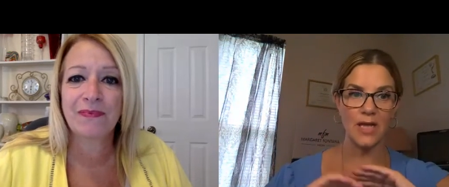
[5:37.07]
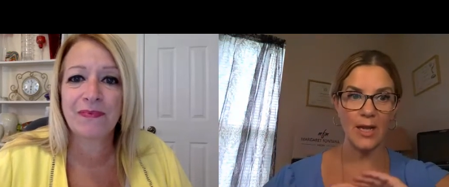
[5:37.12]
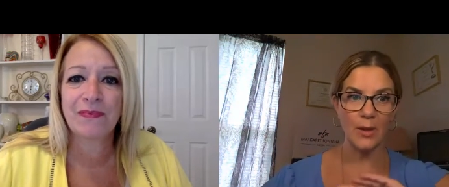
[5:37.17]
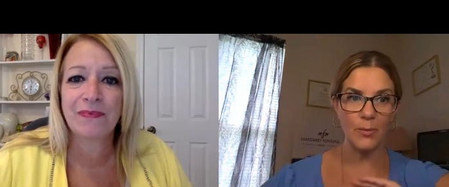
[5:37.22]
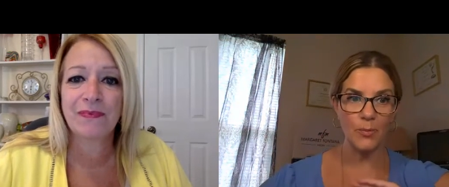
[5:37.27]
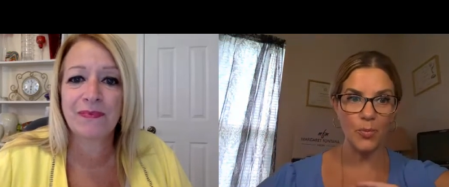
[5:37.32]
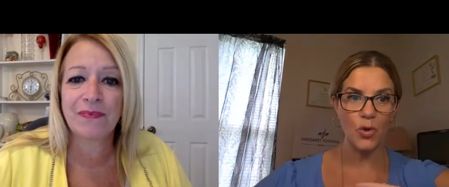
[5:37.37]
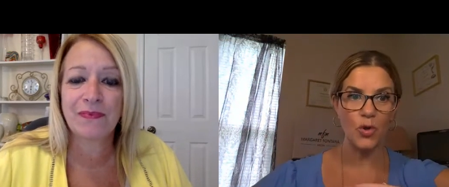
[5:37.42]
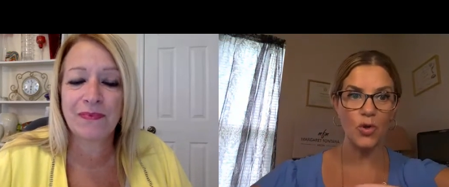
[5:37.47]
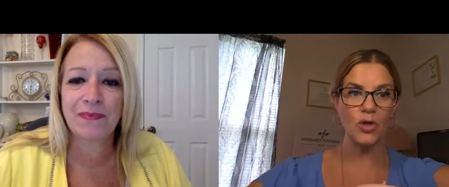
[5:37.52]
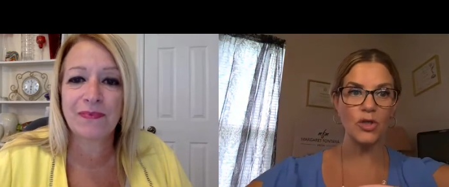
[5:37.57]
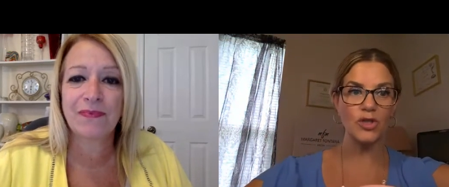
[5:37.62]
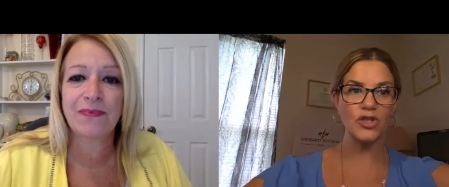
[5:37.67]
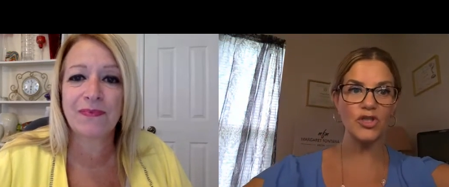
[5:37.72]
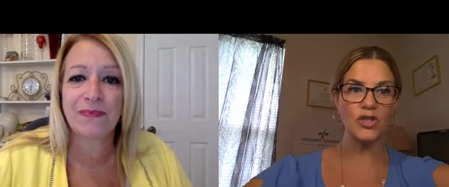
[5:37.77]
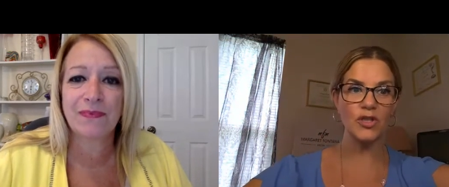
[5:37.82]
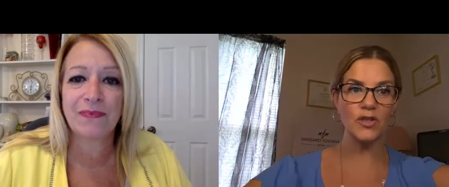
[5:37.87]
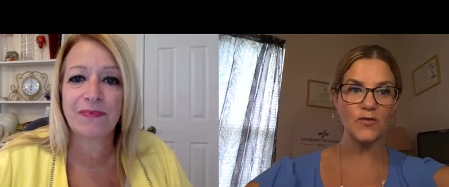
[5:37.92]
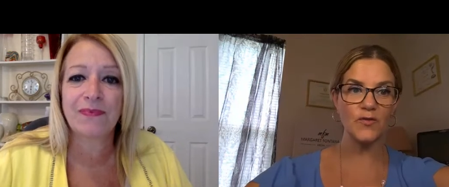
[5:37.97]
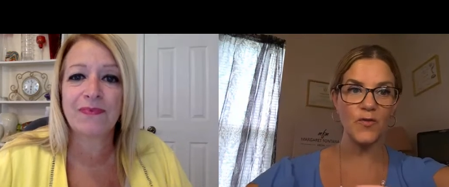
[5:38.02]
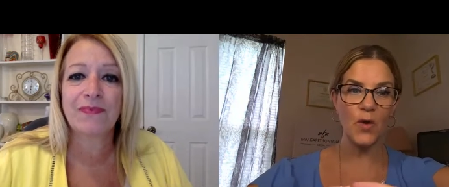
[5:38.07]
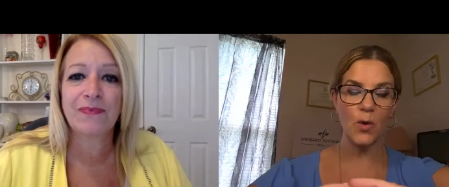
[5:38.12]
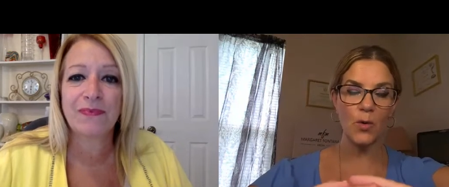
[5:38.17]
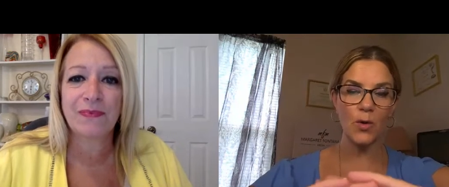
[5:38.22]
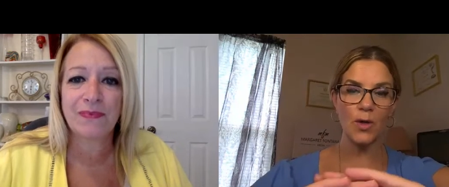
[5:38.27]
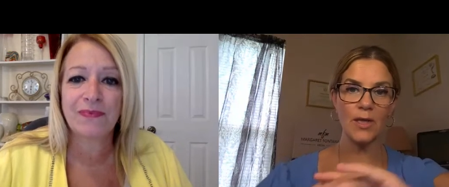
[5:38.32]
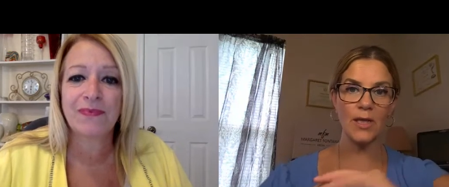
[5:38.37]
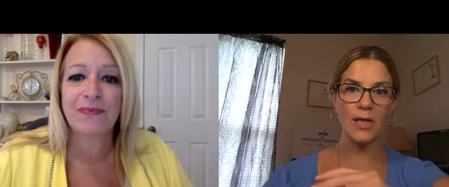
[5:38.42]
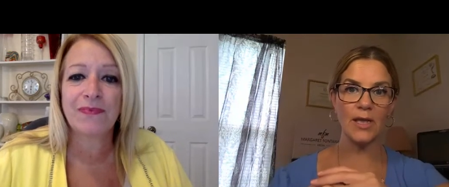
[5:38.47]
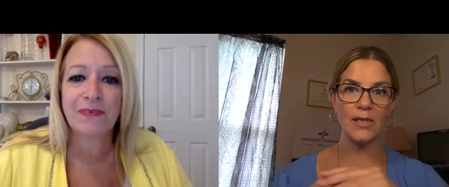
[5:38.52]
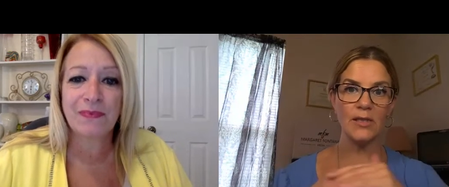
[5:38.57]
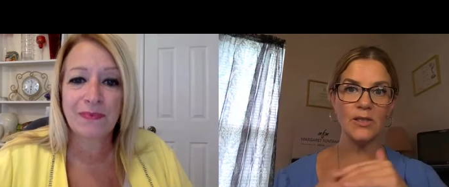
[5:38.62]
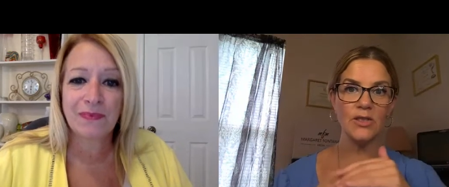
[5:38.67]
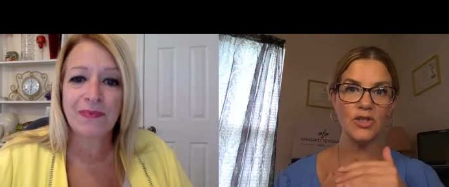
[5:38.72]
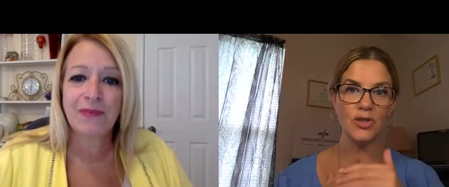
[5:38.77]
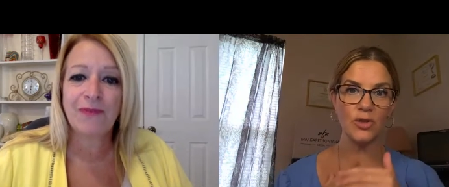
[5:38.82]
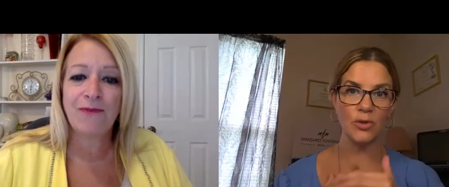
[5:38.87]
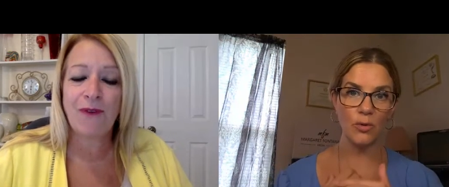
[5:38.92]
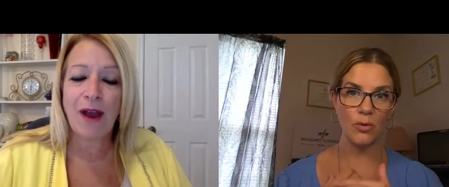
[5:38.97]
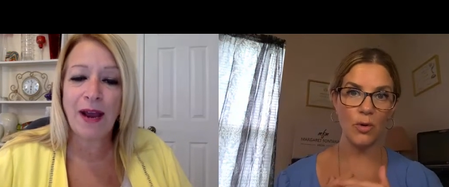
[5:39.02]
Speaker 1: like pushed us forward
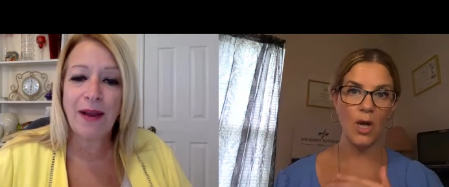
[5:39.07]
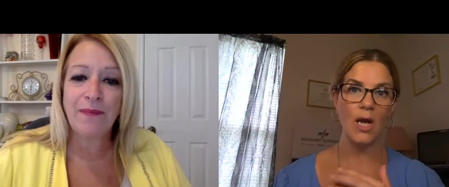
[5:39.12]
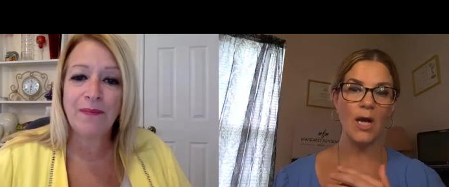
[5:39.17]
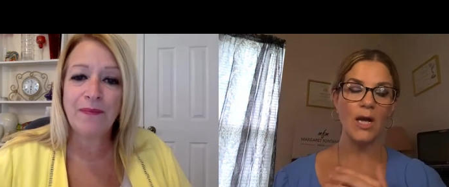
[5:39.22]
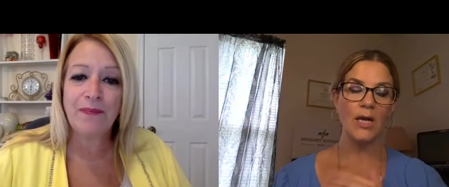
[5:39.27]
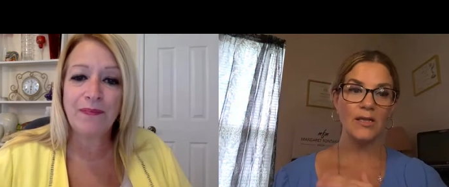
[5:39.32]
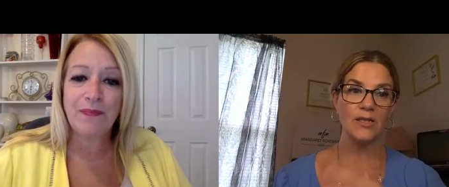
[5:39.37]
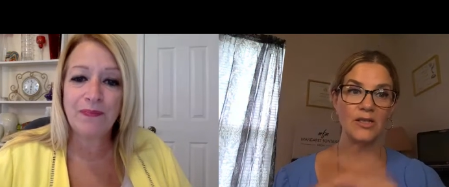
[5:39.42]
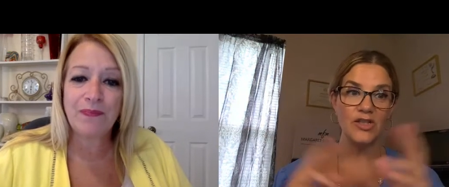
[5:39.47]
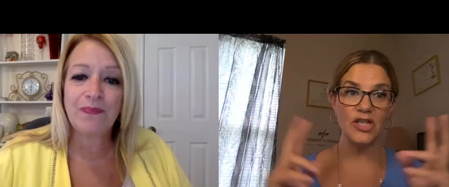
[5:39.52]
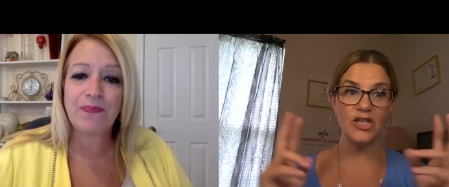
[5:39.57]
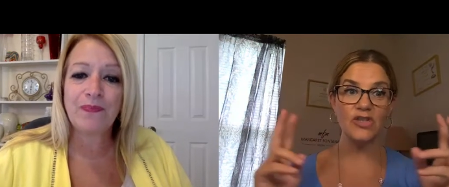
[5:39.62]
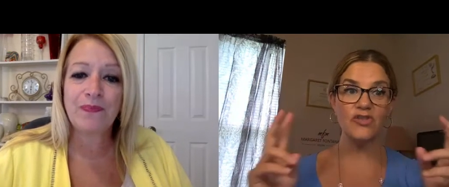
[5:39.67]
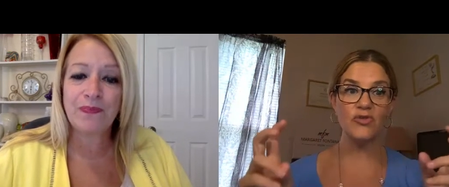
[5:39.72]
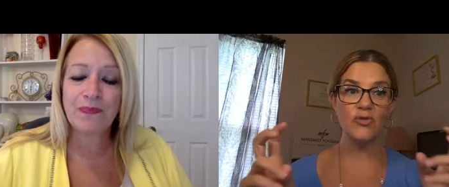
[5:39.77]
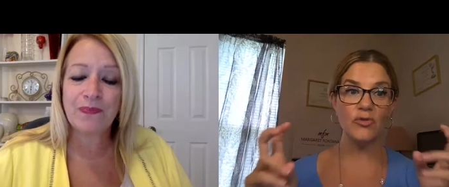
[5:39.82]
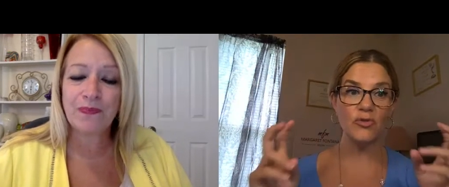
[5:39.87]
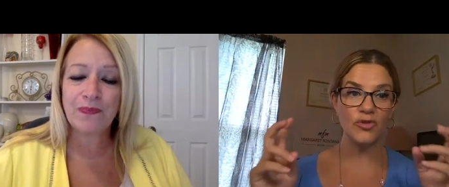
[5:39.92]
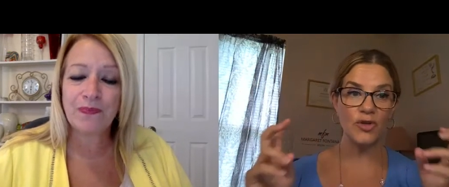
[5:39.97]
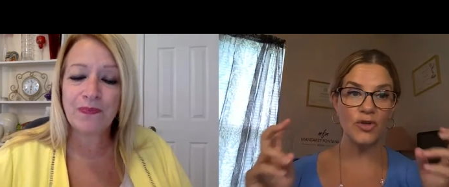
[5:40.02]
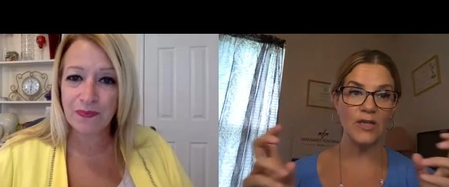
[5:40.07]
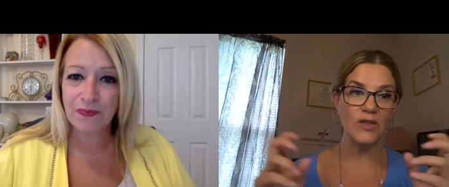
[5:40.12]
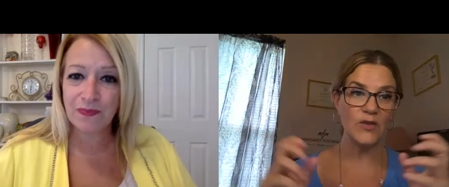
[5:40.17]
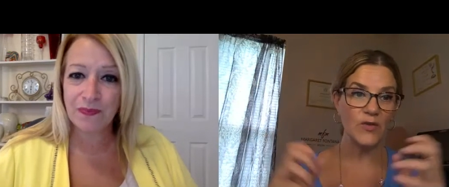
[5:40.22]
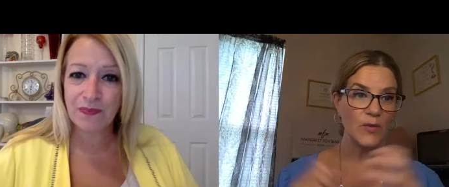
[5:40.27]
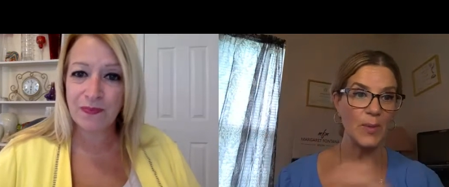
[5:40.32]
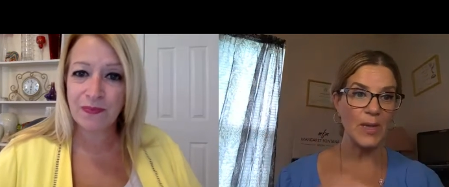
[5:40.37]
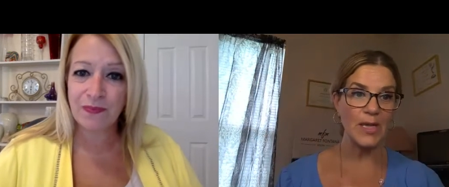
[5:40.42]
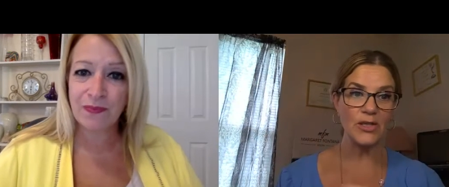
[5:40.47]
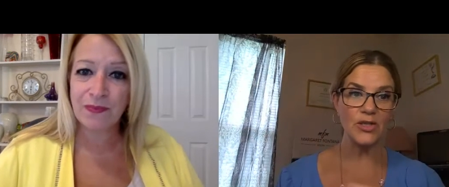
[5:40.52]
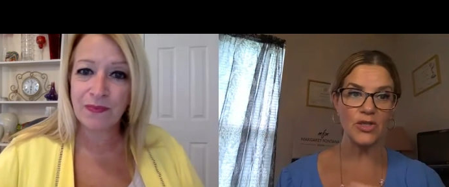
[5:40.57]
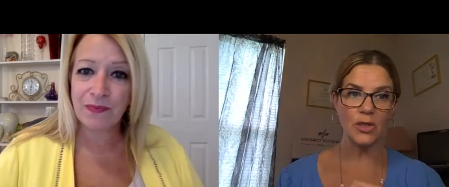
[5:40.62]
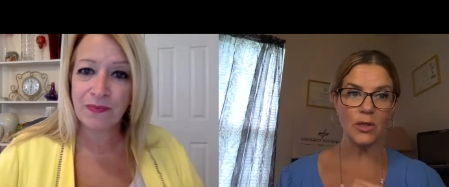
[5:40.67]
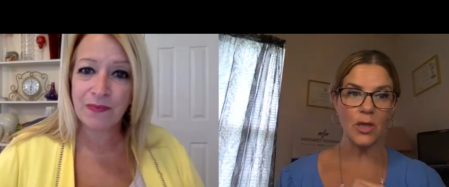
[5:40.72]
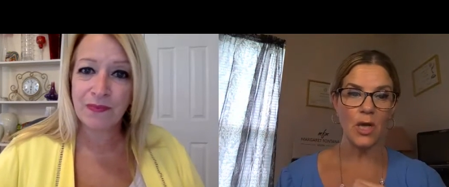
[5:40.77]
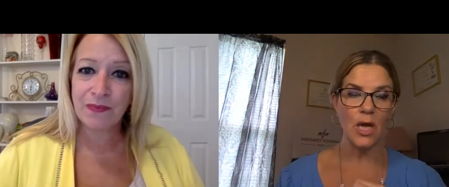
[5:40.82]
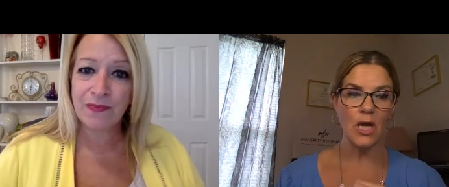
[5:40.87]
into digital transformation.